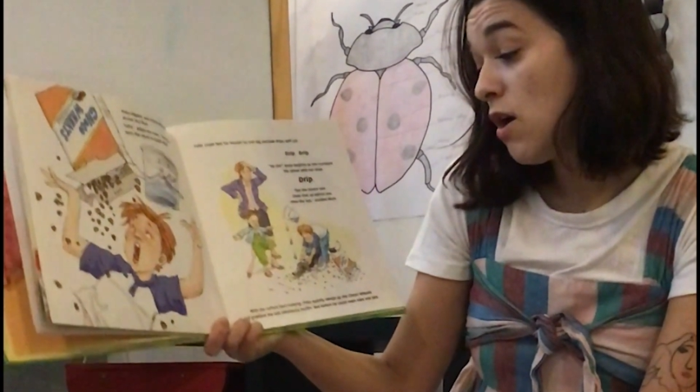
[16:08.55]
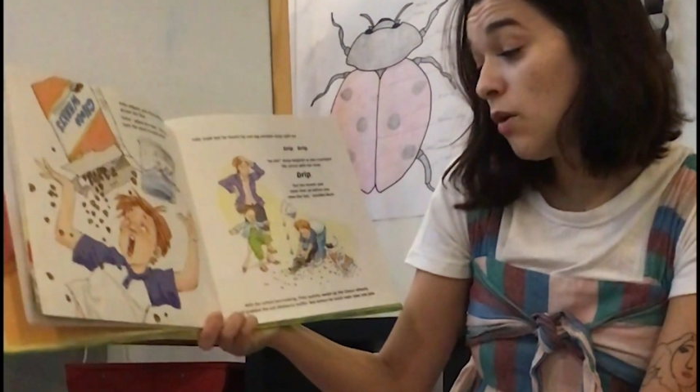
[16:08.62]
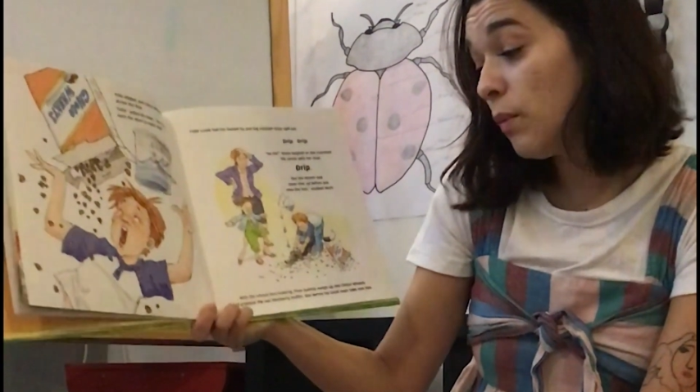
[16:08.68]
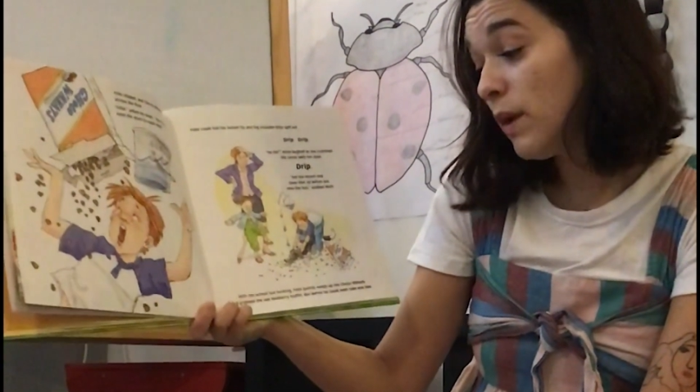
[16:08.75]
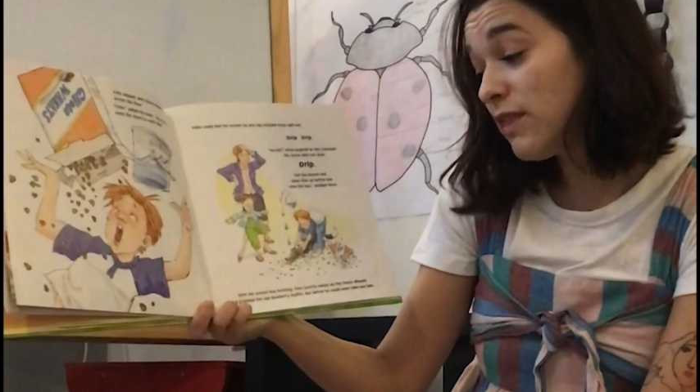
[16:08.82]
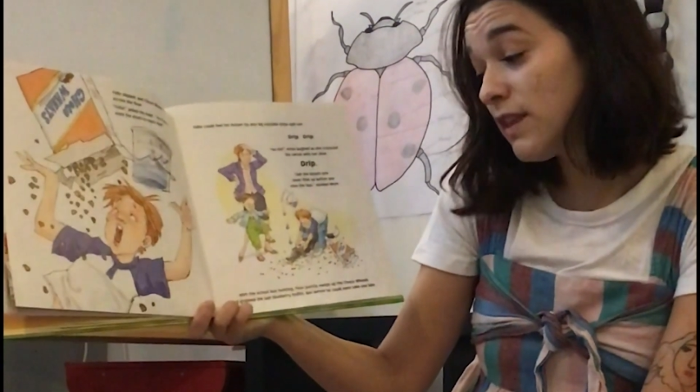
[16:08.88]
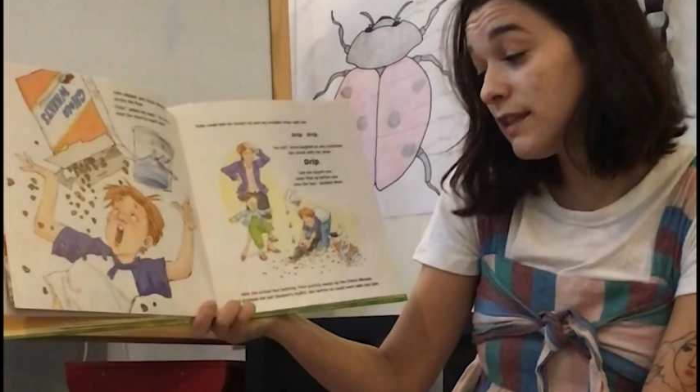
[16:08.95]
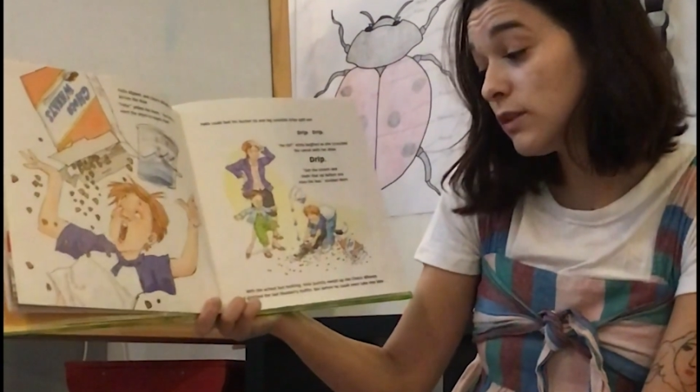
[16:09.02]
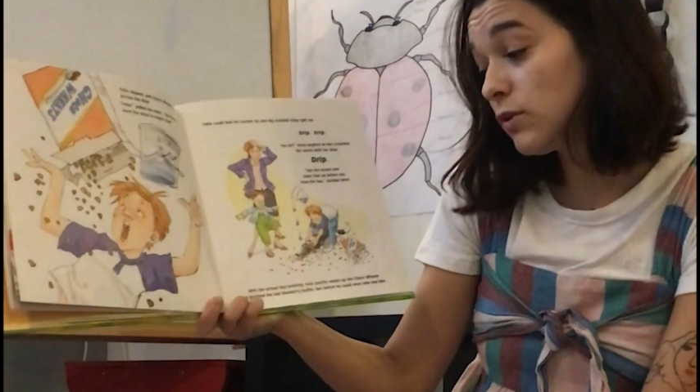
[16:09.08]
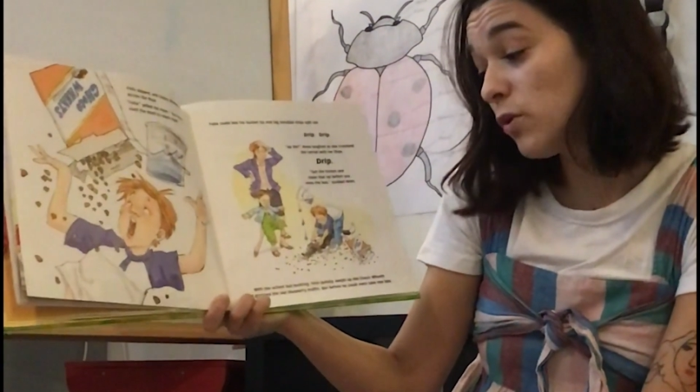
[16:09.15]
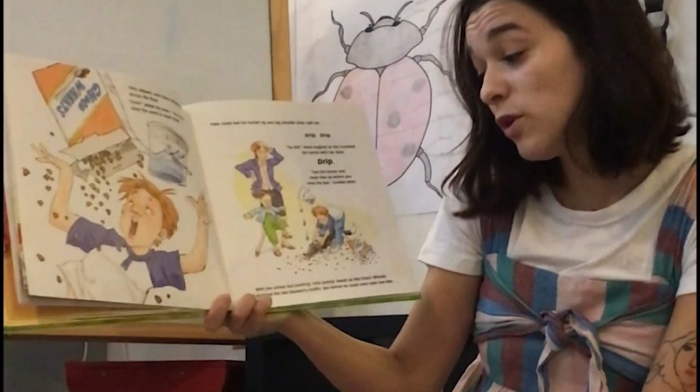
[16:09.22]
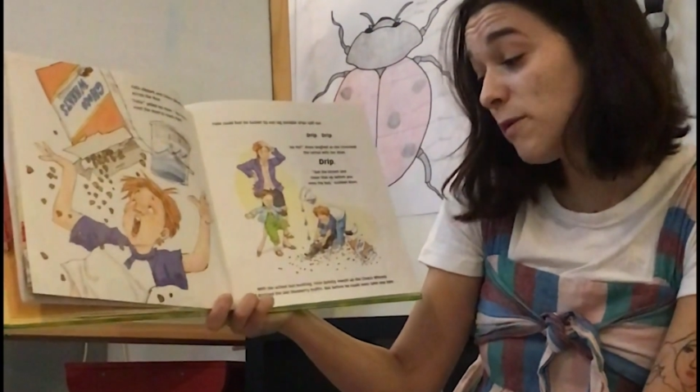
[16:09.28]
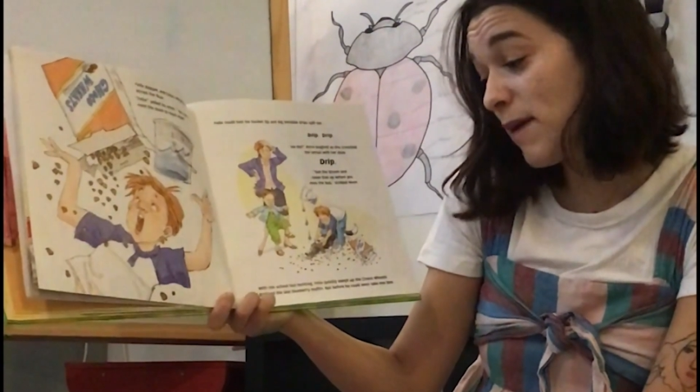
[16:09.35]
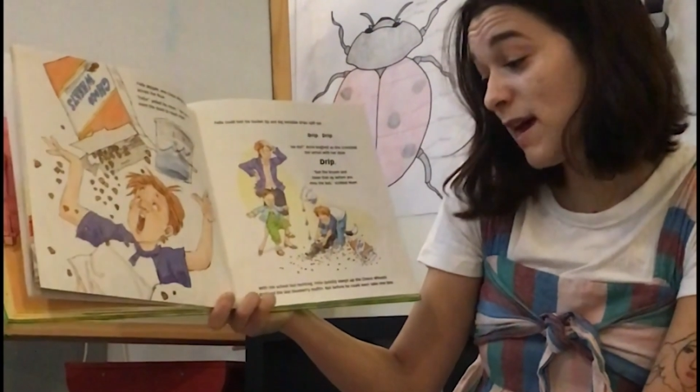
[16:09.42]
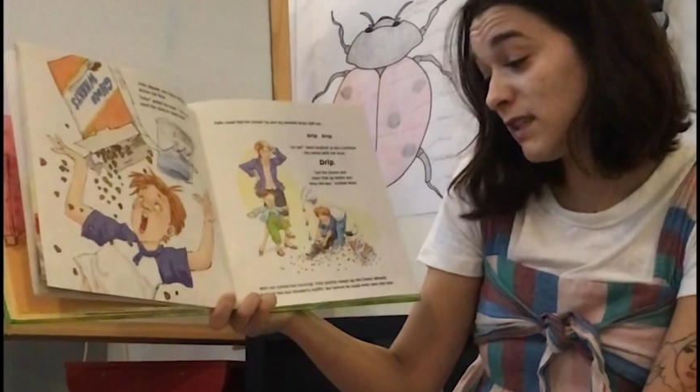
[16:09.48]
With the
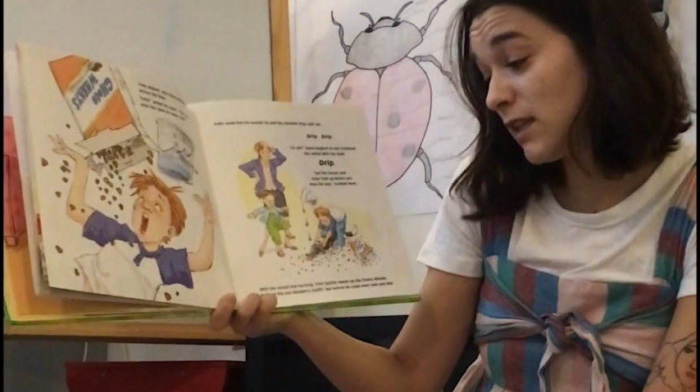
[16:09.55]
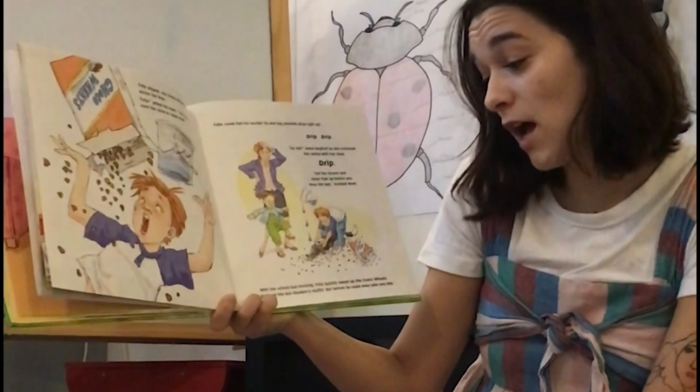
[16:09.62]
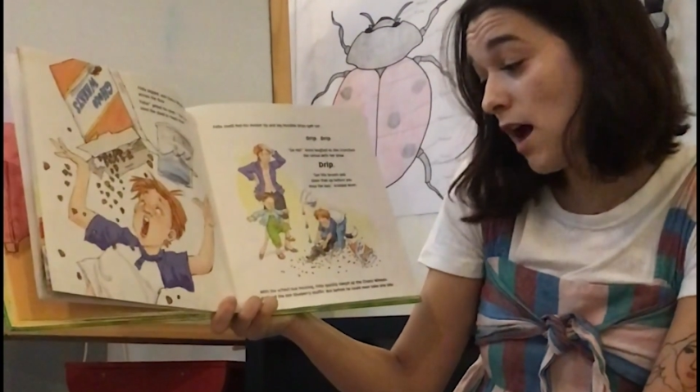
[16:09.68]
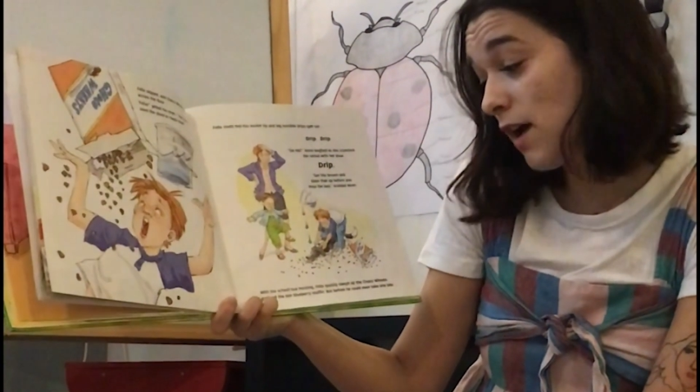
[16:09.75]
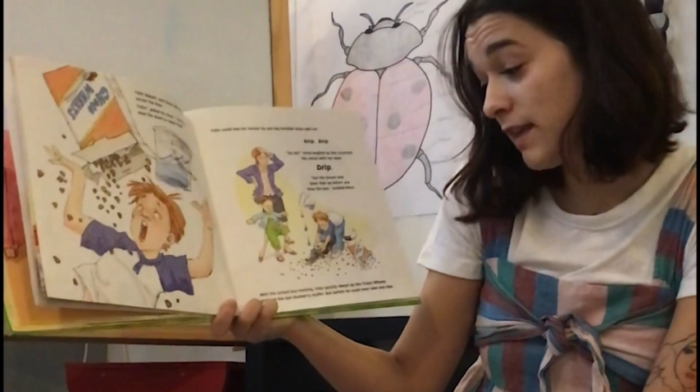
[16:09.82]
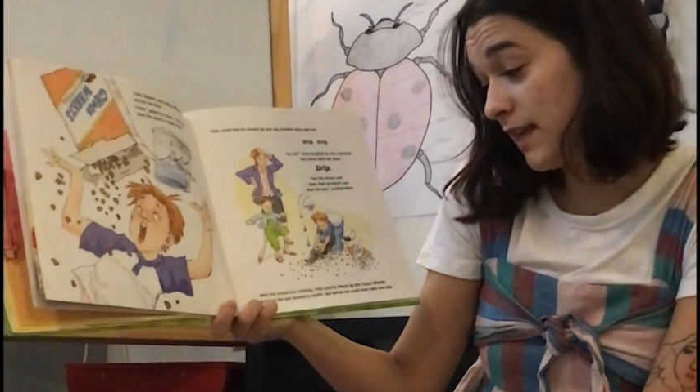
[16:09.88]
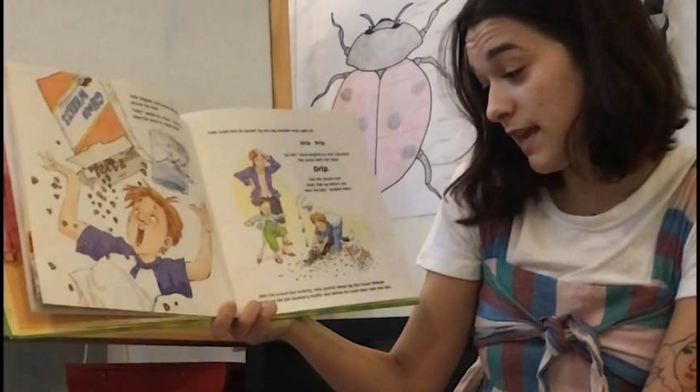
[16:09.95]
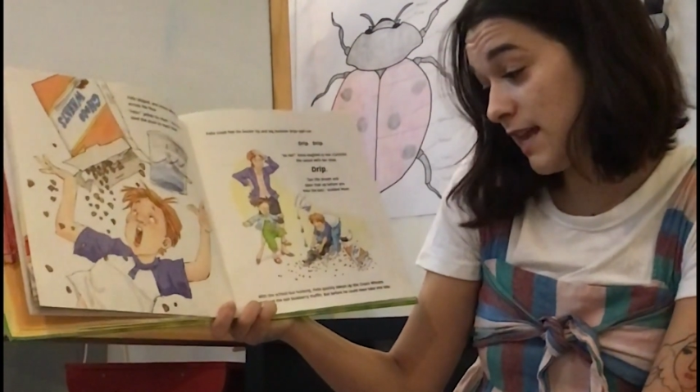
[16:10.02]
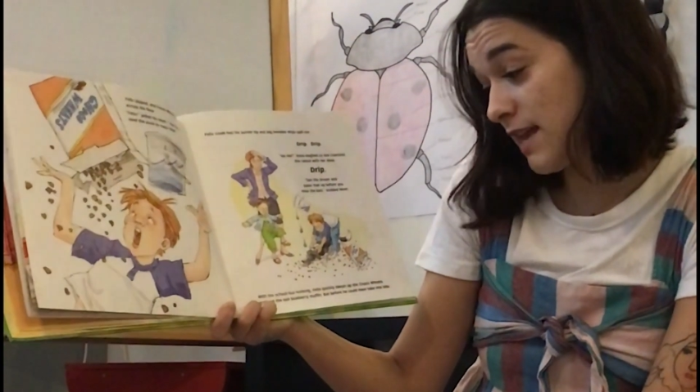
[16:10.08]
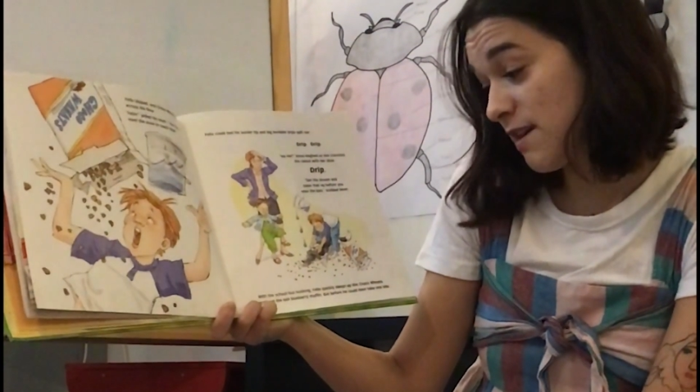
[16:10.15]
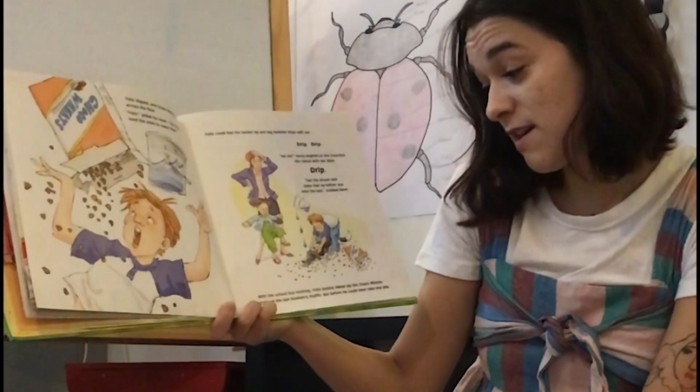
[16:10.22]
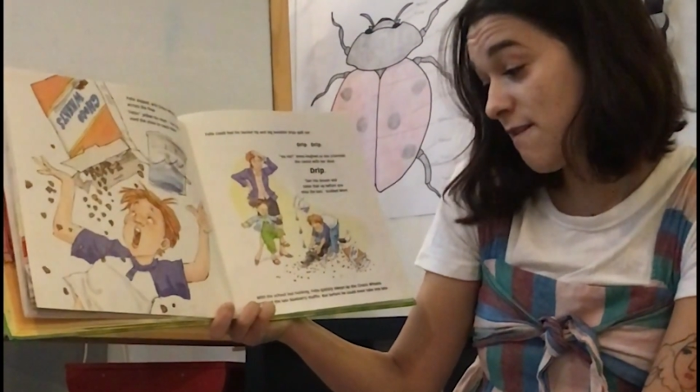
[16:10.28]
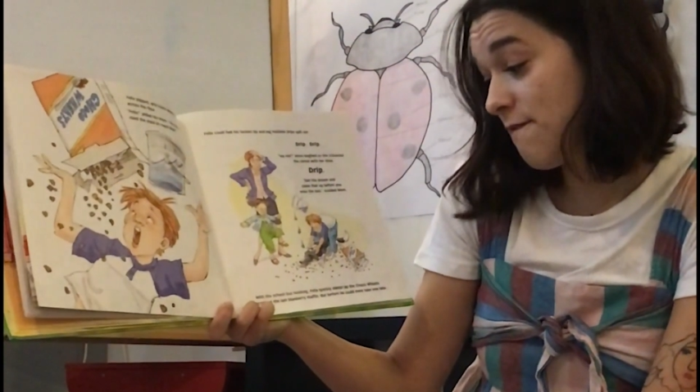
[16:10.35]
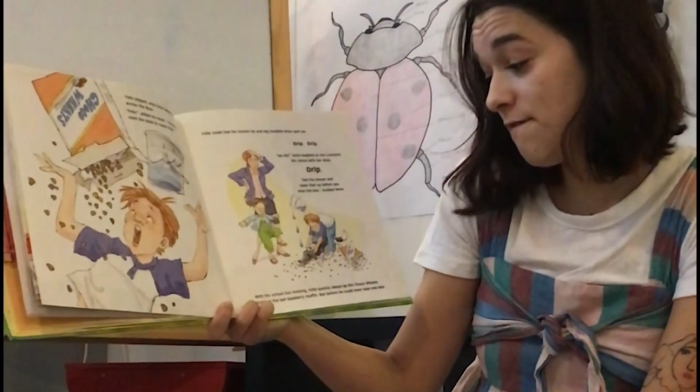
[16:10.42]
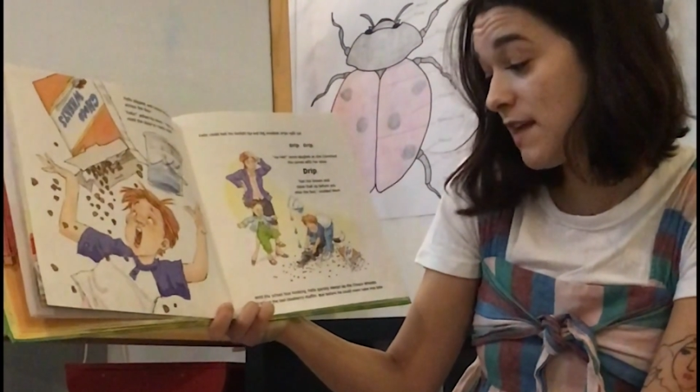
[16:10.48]
school bus honking,